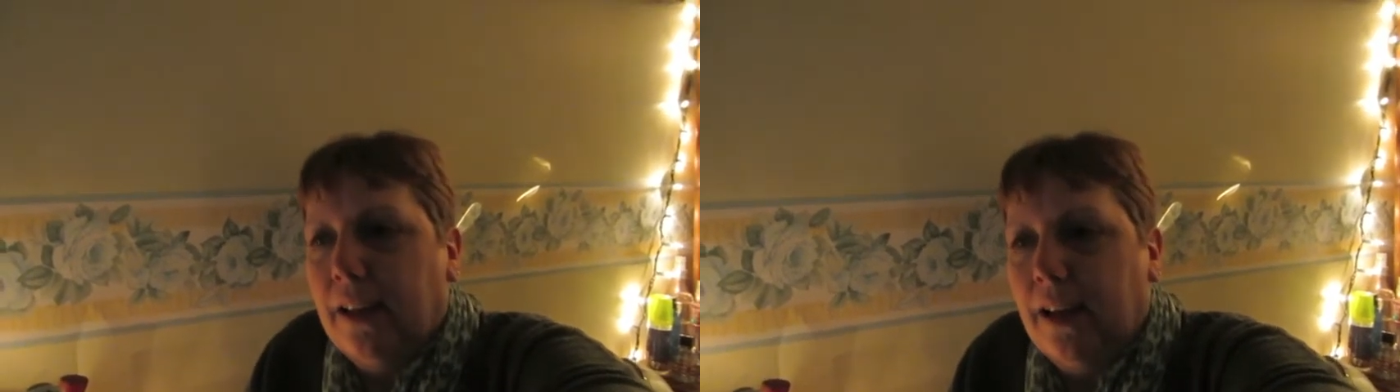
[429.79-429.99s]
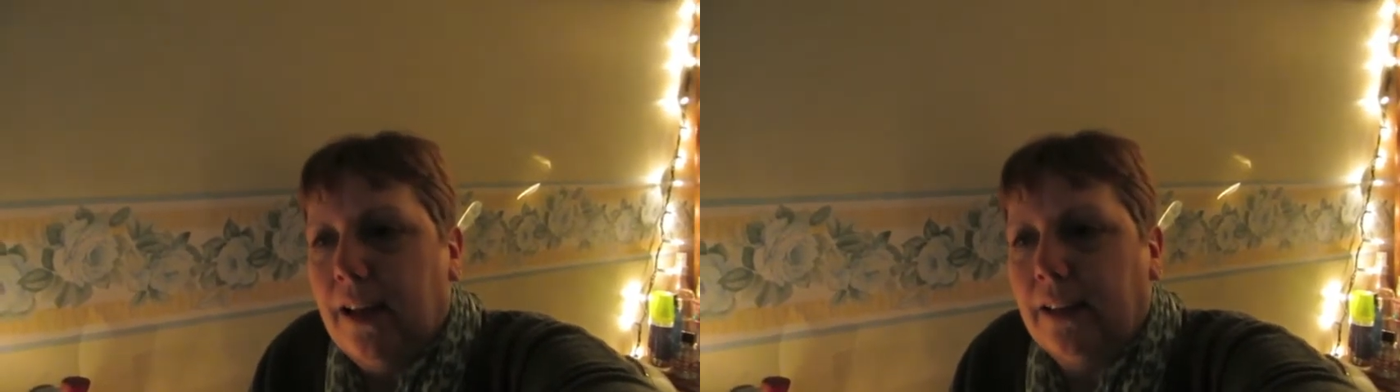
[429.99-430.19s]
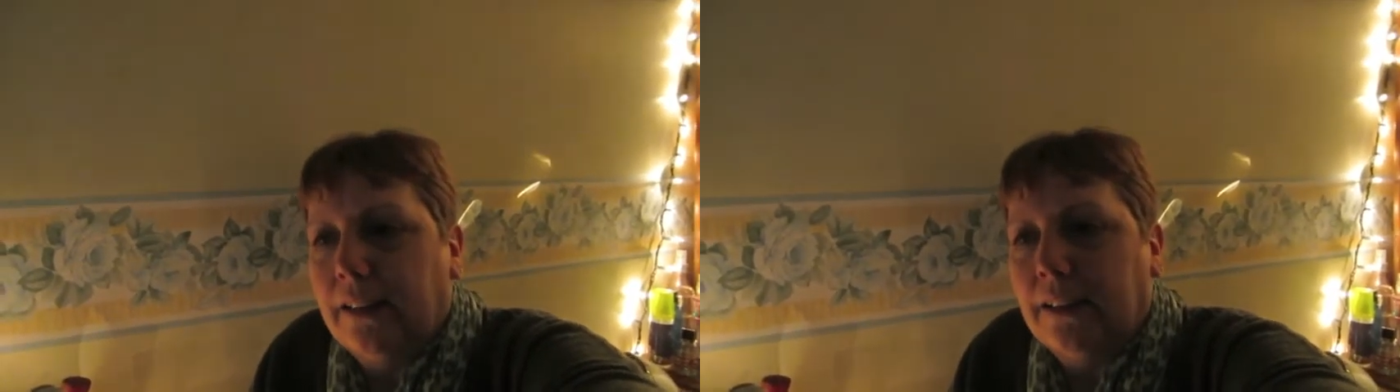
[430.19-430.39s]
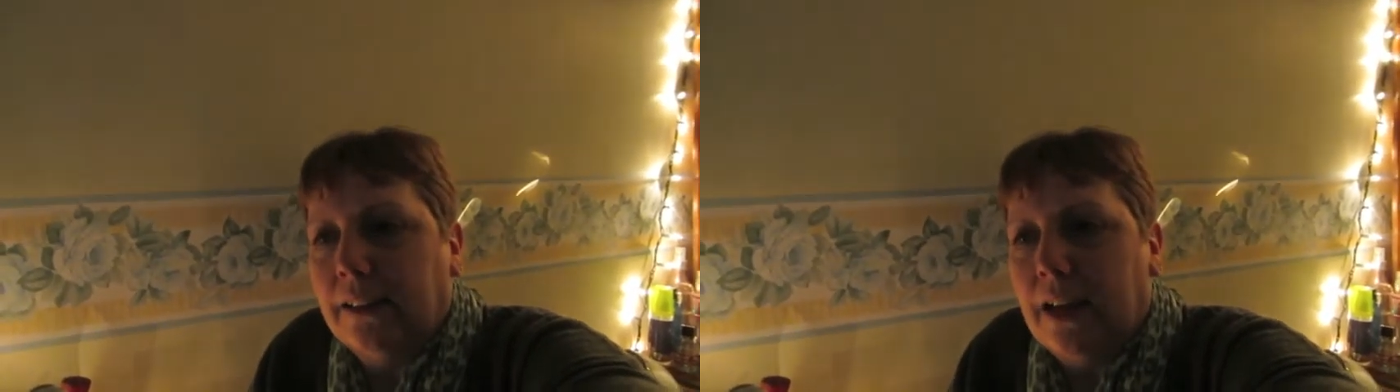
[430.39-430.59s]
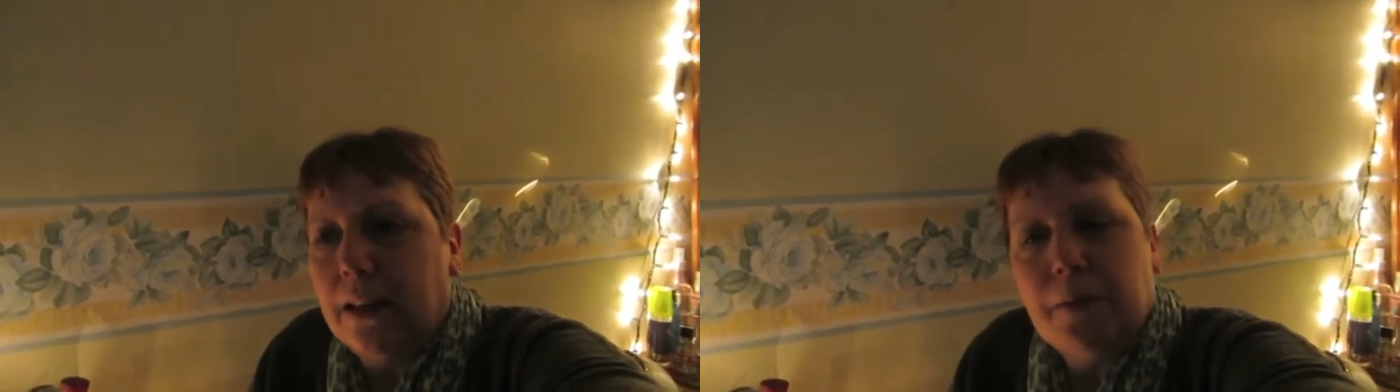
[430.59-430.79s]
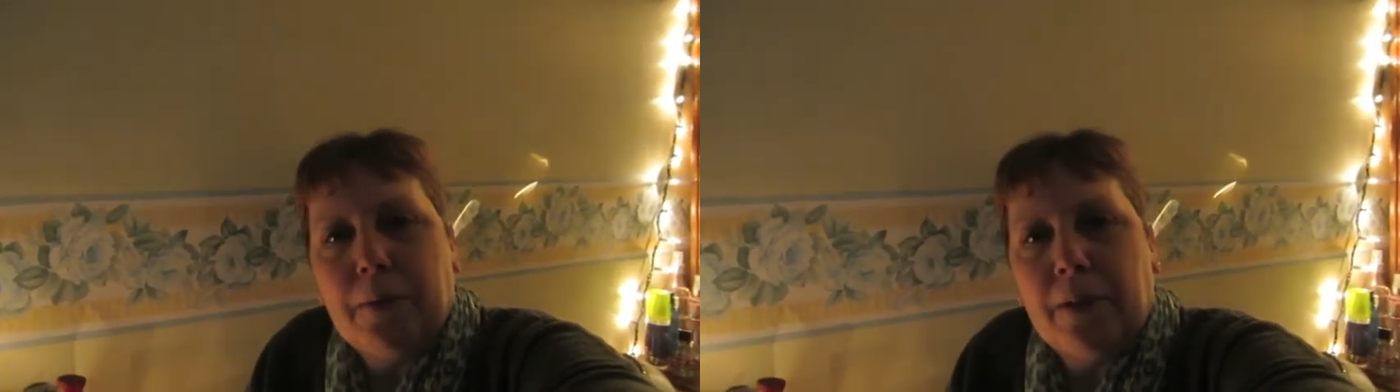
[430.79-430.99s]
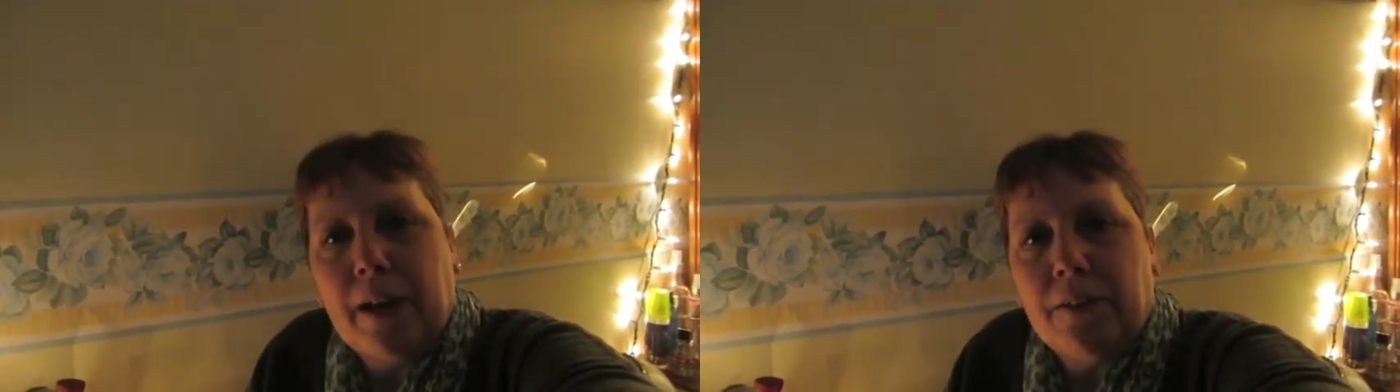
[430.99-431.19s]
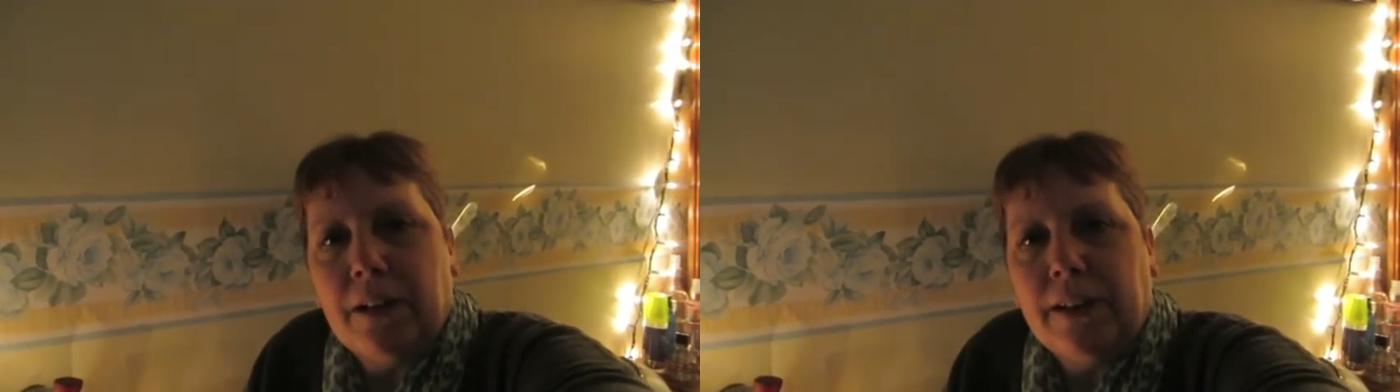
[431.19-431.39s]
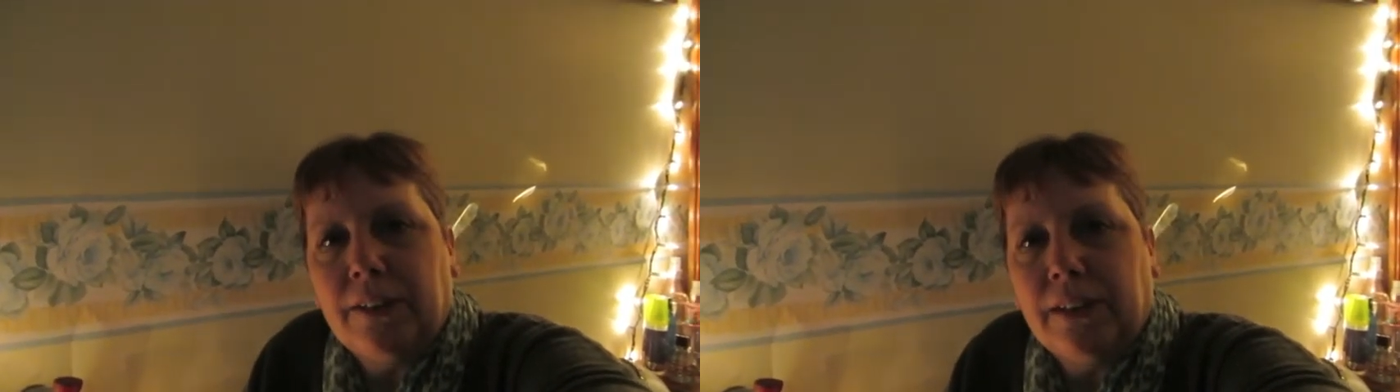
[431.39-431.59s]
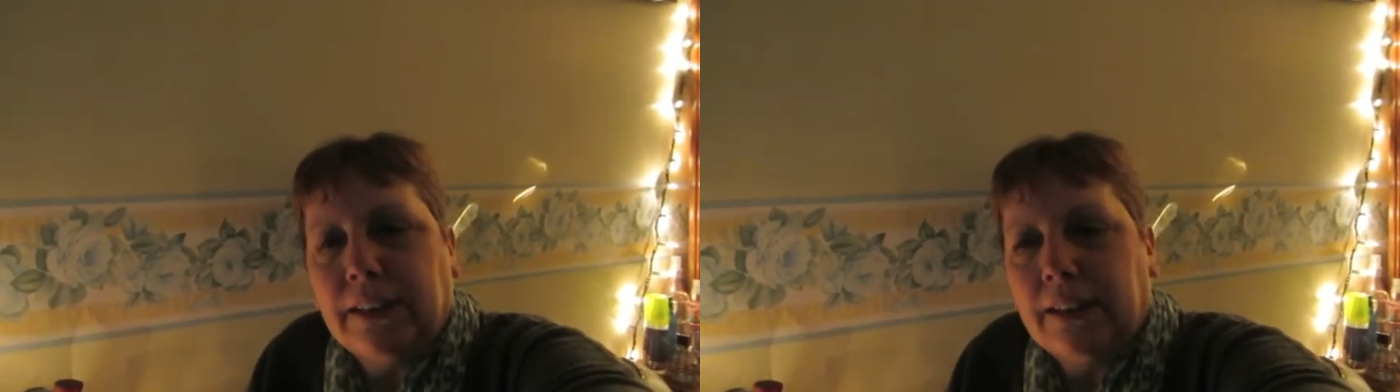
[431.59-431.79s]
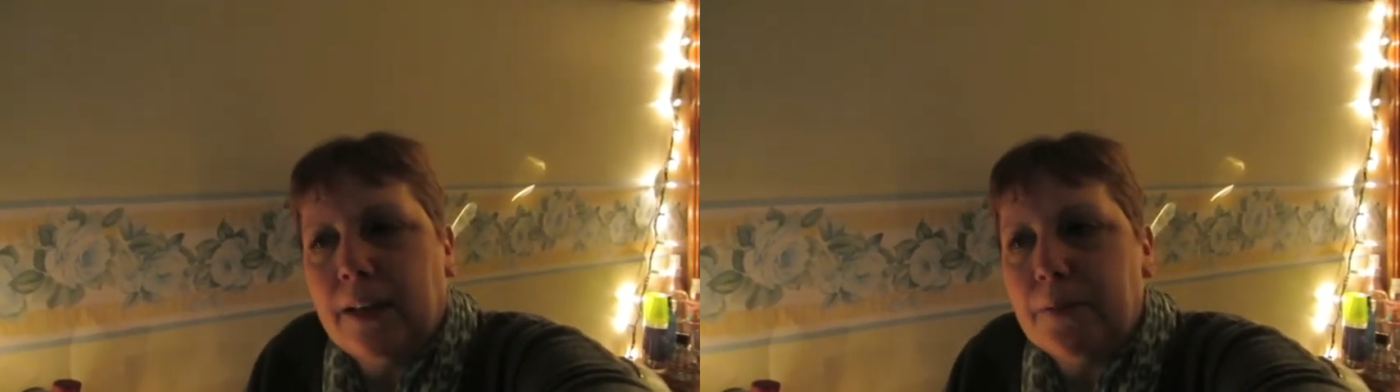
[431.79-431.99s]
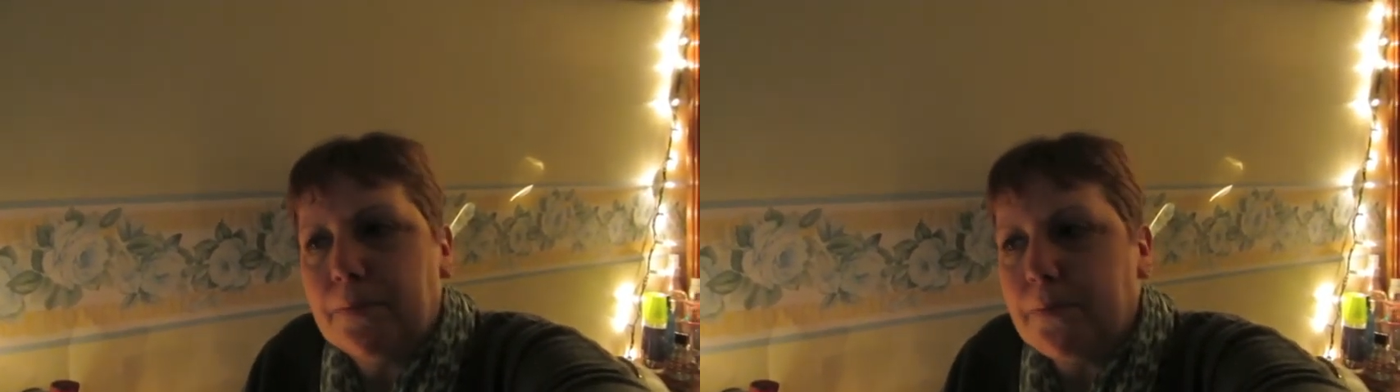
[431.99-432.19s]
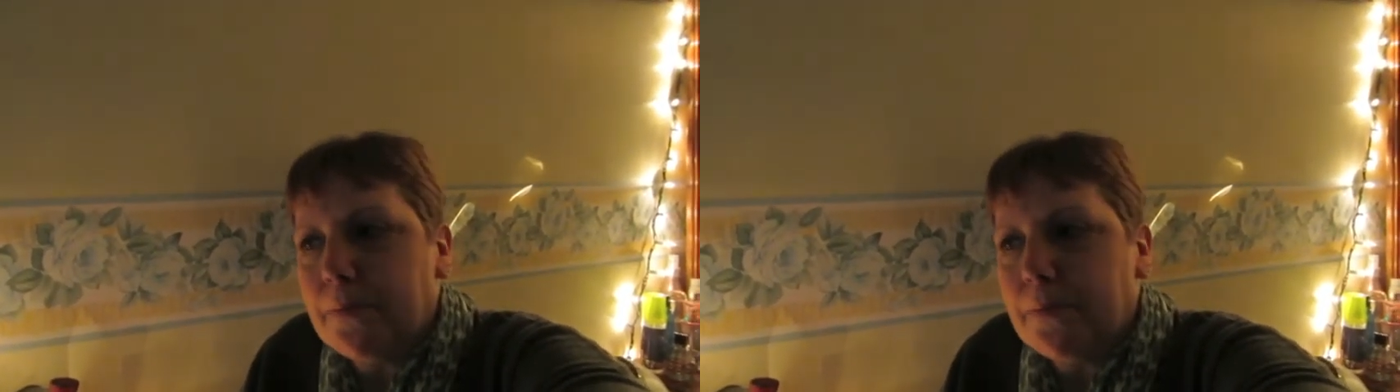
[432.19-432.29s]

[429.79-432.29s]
And um, other people get really dressed up.